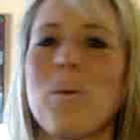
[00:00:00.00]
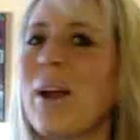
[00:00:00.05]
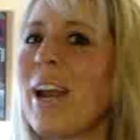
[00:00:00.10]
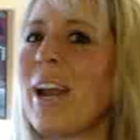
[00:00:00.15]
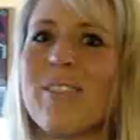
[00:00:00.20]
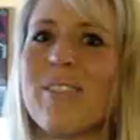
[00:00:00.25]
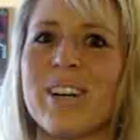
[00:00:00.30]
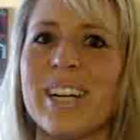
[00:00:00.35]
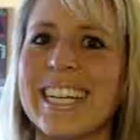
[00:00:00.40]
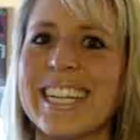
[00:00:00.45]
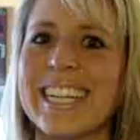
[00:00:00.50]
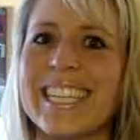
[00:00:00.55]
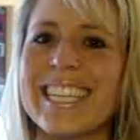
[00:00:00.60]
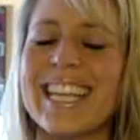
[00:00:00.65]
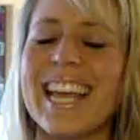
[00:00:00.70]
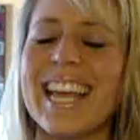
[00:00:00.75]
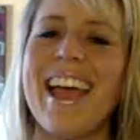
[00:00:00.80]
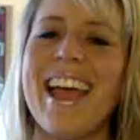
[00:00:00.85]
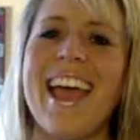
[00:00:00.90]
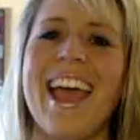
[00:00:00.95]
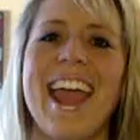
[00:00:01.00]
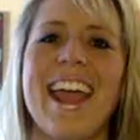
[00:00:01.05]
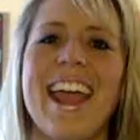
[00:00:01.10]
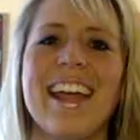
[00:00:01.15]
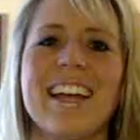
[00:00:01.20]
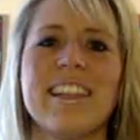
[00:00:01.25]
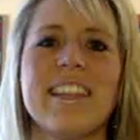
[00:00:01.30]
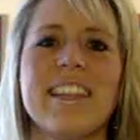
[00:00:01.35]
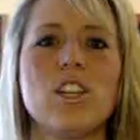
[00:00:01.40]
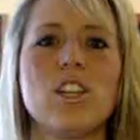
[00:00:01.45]
whatever it is
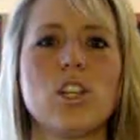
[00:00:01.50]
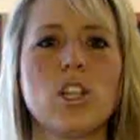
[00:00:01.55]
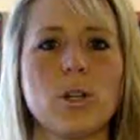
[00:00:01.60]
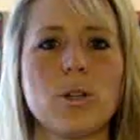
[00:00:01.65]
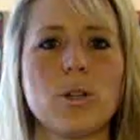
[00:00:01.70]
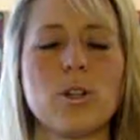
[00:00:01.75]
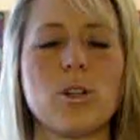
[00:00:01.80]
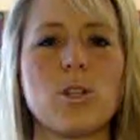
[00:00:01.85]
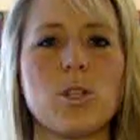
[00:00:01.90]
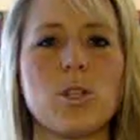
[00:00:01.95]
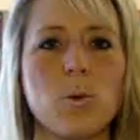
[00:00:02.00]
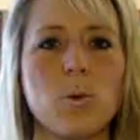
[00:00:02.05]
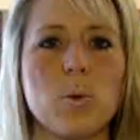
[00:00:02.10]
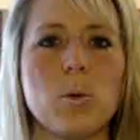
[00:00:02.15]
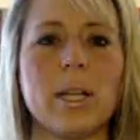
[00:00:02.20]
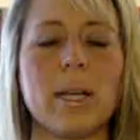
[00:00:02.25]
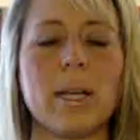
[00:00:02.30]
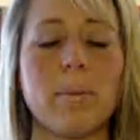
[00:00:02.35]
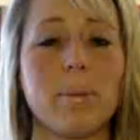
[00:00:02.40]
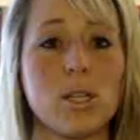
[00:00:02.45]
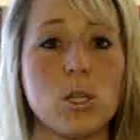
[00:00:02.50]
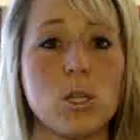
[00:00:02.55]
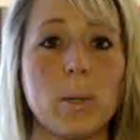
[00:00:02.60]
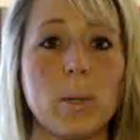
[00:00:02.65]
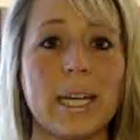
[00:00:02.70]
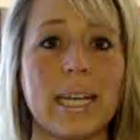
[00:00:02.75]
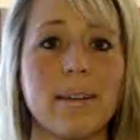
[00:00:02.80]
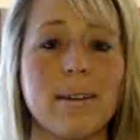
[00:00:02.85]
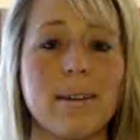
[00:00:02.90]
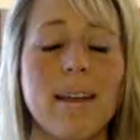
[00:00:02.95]
and then learn their school in
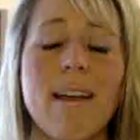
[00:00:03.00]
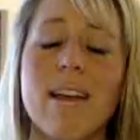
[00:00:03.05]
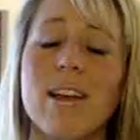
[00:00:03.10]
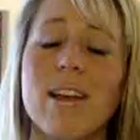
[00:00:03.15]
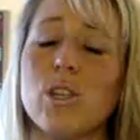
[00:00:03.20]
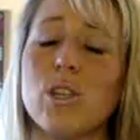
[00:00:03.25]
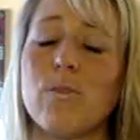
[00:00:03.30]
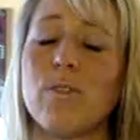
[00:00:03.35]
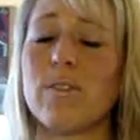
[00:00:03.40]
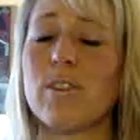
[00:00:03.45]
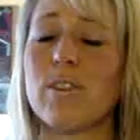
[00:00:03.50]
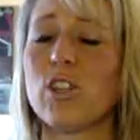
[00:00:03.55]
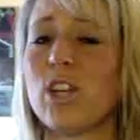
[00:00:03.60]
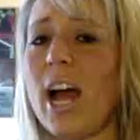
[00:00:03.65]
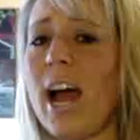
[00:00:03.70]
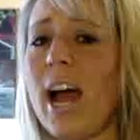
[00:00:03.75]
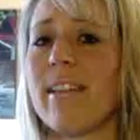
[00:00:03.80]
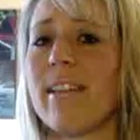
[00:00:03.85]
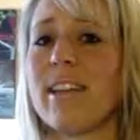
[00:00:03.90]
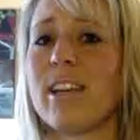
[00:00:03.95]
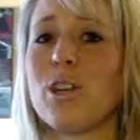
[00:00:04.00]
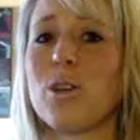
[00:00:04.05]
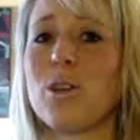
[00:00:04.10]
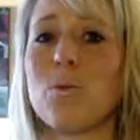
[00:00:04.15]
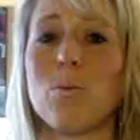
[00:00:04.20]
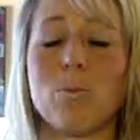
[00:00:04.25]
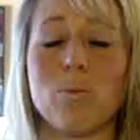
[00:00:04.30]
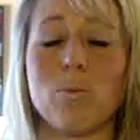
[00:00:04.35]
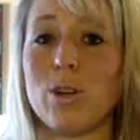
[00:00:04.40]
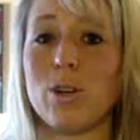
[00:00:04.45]
between. So if you have a child that you,
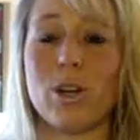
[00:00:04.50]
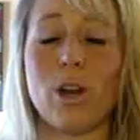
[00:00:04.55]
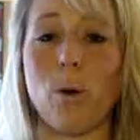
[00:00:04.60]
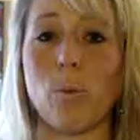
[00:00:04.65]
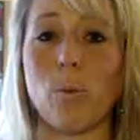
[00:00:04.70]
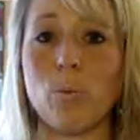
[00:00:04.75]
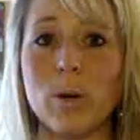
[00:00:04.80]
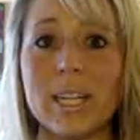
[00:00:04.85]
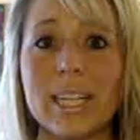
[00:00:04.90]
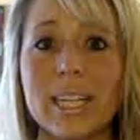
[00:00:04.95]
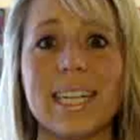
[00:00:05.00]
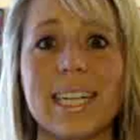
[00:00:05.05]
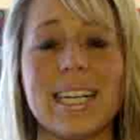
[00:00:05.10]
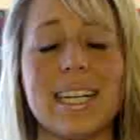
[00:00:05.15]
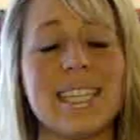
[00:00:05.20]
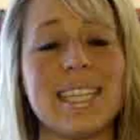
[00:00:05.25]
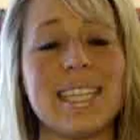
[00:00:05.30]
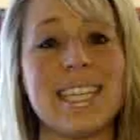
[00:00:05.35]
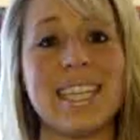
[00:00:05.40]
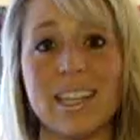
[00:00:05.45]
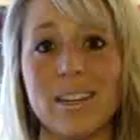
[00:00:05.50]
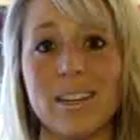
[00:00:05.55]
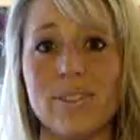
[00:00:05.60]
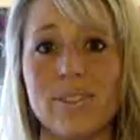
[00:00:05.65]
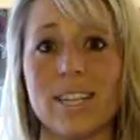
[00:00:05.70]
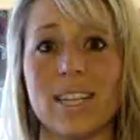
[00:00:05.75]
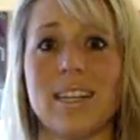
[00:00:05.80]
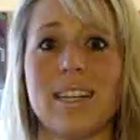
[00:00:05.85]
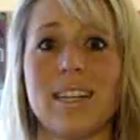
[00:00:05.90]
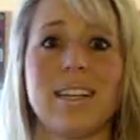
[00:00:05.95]
you know, really is
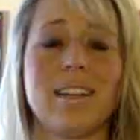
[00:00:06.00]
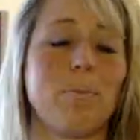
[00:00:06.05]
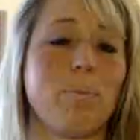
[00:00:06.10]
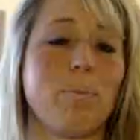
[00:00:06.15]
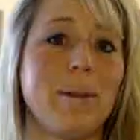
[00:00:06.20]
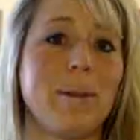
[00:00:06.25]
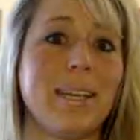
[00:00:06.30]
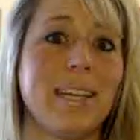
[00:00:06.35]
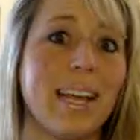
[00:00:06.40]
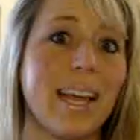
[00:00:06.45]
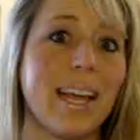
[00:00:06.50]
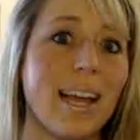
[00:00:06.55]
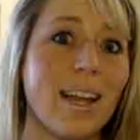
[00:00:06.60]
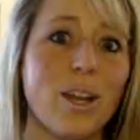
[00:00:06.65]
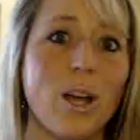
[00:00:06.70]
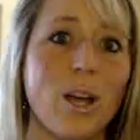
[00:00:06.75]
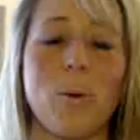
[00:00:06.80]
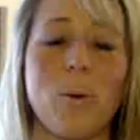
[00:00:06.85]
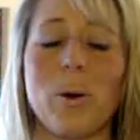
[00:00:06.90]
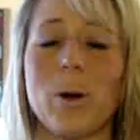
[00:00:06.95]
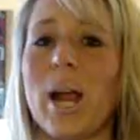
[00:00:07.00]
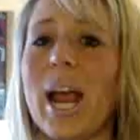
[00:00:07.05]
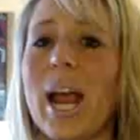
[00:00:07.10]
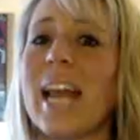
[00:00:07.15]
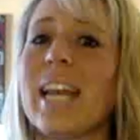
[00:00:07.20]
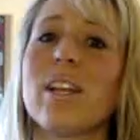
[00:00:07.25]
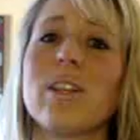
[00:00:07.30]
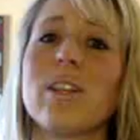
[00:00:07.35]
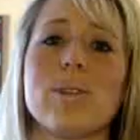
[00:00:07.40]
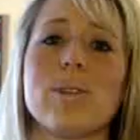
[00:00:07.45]
gifted in piano, piano or
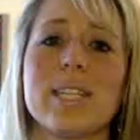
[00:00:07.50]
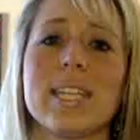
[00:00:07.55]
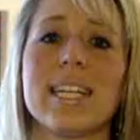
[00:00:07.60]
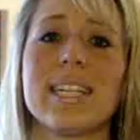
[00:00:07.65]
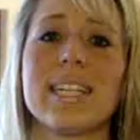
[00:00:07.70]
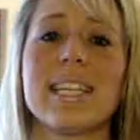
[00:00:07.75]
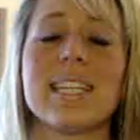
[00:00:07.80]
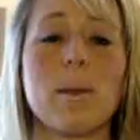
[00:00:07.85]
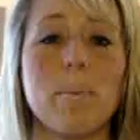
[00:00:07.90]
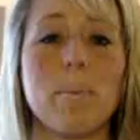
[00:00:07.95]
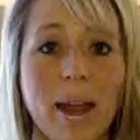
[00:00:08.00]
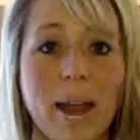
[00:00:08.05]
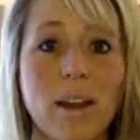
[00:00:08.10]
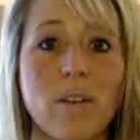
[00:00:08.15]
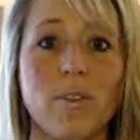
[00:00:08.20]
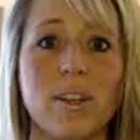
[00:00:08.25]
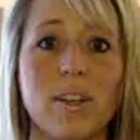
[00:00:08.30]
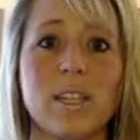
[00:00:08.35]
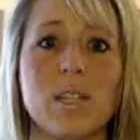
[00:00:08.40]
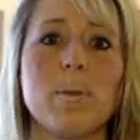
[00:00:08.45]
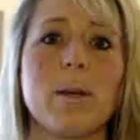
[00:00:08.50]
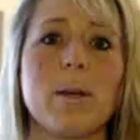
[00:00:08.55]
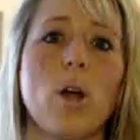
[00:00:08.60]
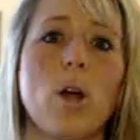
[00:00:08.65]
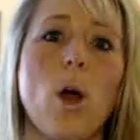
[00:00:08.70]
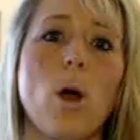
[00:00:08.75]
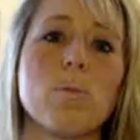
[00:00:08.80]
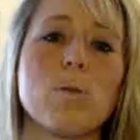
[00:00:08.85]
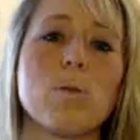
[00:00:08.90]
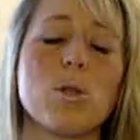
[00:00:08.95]
any of those things. It's a benefit to be able
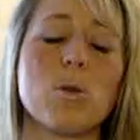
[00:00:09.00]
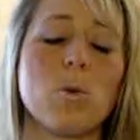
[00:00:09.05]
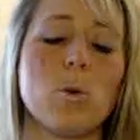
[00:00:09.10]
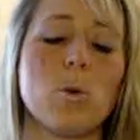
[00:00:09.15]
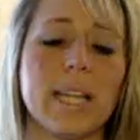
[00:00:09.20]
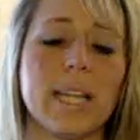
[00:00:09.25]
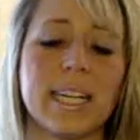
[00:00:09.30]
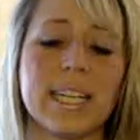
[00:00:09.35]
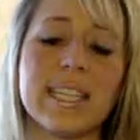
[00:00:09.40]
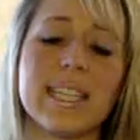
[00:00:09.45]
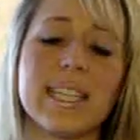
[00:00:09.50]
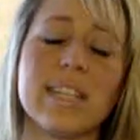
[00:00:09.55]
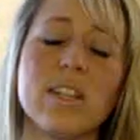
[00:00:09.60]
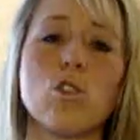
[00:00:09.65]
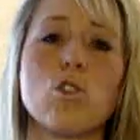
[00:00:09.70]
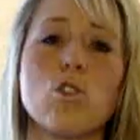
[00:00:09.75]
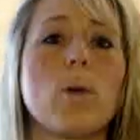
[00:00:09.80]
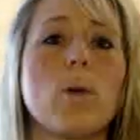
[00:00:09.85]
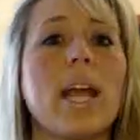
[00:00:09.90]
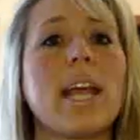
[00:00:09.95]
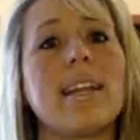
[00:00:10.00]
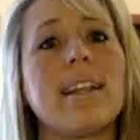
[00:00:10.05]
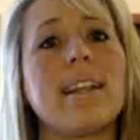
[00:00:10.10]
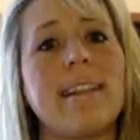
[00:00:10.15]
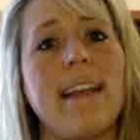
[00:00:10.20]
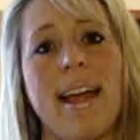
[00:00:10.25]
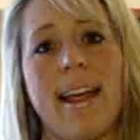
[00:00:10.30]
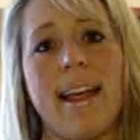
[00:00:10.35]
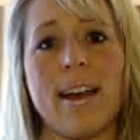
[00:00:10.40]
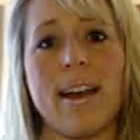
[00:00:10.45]
to homeschool and they can still train in
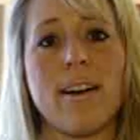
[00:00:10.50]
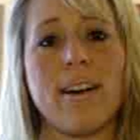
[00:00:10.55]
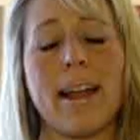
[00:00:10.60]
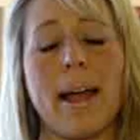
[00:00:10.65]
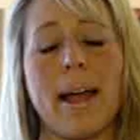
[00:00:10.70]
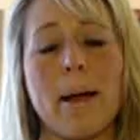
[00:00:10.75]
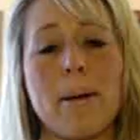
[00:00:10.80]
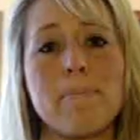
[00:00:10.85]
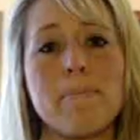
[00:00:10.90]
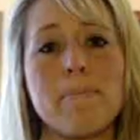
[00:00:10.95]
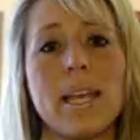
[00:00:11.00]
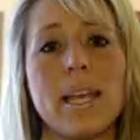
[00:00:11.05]
that area.